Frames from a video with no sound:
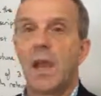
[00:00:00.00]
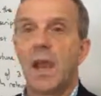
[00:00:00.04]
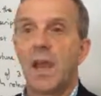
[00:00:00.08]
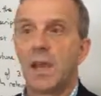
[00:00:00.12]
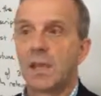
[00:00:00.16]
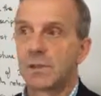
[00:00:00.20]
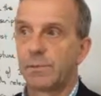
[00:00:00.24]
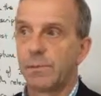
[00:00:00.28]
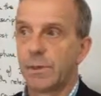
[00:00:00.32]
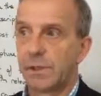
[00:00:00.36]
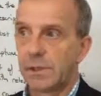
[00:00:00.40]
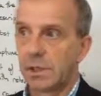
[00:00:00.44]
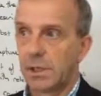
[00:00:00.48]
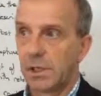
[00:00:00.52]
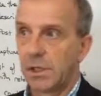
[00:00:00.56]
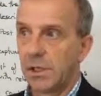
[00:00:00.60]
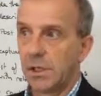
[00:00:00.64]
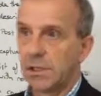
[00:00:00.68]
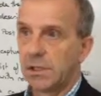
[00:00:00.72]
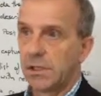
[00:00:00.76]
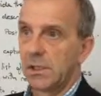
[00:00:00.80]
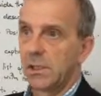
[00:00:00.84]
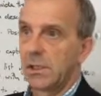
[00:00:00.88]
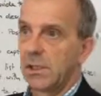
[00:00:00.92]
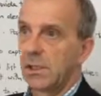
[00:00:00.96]

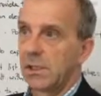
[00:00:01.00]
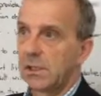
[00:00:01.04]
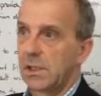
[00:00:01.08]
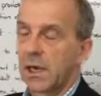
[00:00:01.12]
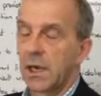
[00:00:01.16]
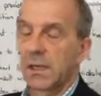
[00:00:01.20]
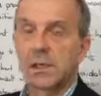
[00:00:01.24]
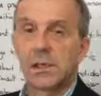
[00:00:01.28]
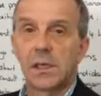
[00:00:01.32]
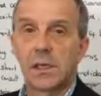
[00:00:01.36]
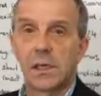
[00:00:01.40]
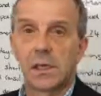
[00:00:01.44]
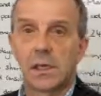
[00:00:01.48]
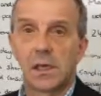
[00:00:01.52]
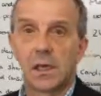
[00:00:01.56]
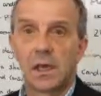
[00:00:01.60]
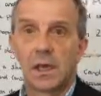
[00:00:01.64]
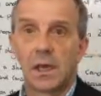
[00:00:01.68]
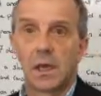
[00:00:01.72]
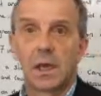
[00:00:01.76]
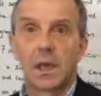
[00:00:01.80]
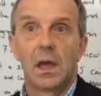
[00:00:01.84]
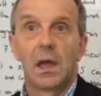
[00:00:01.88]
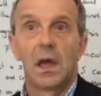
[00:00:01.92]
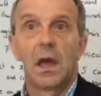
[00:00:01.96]
expertise in conducting
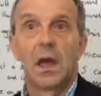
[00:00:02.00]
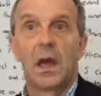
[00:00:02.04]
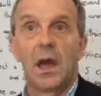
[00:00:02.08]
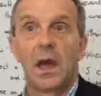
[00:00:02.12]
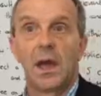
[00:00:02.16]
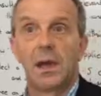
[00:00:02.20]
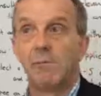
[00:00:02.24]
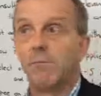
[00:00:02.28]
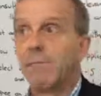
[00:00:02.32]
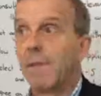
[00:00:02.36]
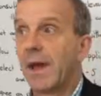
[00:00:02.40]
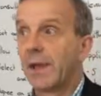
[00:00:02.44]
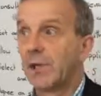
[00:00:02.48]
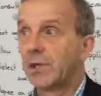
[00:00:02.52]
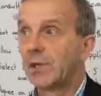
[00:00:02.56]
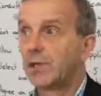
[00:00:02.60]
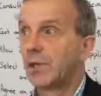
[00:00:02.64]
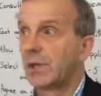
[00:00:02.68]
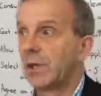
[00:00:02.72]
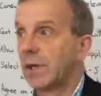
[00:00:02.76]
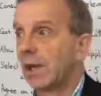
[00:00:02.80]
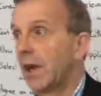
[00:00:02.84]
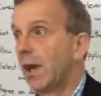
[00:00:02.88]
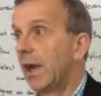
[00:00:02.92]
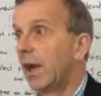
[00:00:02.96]
and
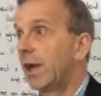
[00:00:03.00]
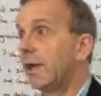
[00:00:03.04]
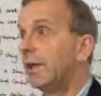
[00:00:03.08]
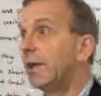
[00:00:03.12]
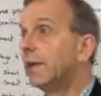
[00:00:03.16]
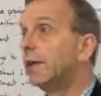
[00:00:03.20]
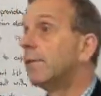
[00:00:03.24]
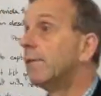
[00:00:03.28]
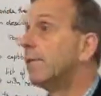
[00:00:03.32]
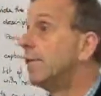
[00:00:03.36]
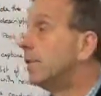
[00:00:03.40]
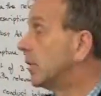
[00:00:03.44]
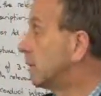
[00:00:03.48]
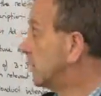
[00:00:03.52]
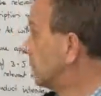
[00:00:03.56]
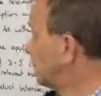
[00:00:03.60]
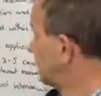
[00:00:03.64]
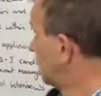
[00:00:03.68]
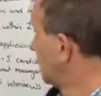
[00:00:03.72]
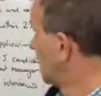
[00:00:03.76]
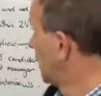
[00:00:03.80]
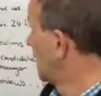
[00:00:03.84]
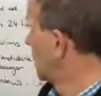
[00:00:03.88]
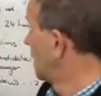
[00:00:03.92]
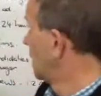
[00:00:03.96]
managing an interview.
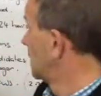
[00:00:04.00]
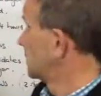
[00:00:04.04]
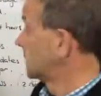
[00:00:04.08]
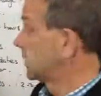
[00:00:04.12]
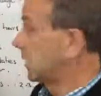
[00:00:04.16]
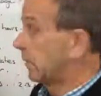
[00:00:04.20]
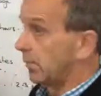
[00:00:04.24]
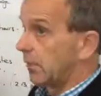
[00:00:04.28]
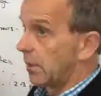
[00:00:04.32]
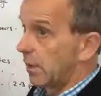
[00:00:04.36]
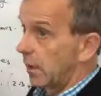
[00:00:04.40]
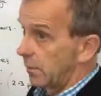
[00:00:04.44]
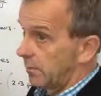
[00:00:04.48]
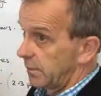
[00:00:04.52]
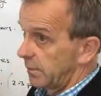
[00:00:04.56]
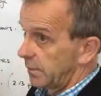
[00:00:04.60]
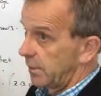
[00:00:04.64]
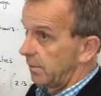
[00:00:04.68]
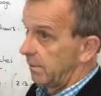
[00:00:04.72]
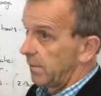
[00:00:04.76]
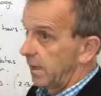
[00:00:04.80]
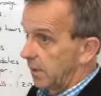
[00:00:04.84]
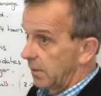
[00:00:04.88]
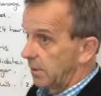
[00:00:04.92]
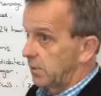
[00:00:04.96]
Sometimes
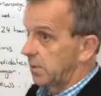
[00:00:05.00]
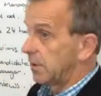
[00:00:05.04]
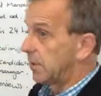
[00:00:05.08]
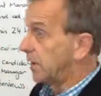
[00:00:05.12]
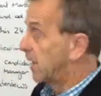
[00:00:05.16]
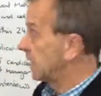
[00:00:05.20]
the manager